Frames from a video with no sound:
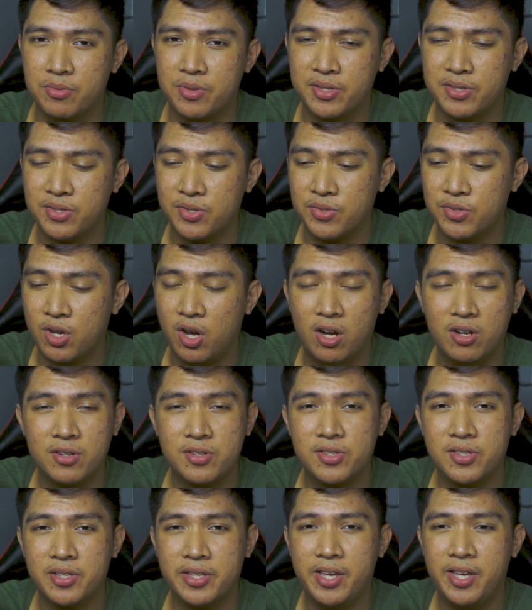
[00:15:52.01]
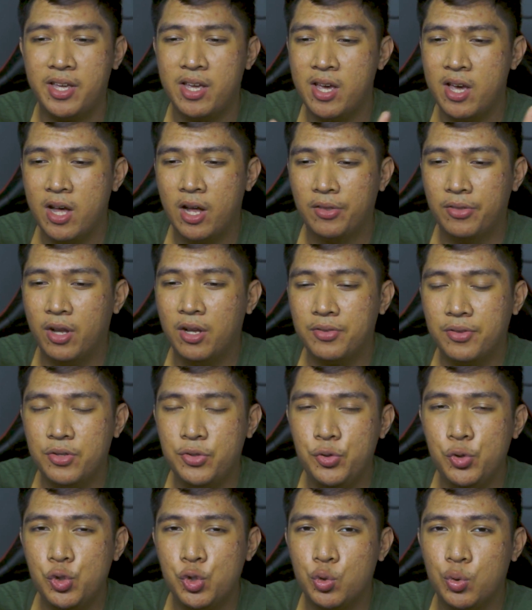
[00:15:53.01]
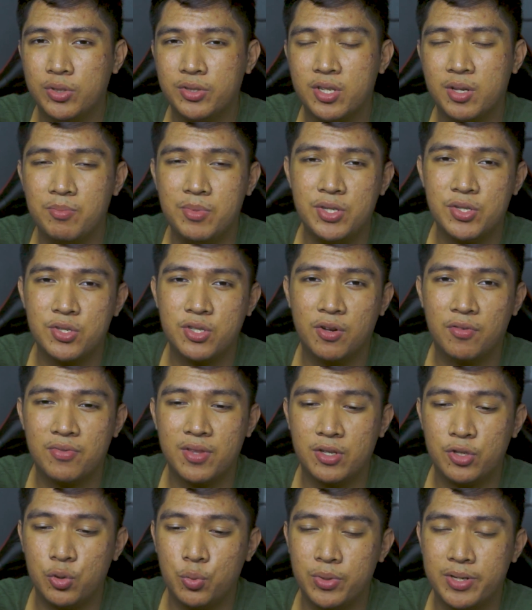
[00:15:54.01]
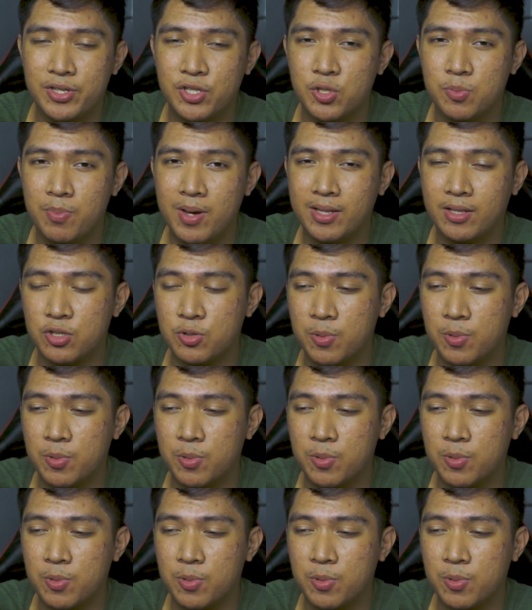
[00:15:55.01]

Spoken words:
This is honestly not the usual Timmy stuff that you would expect,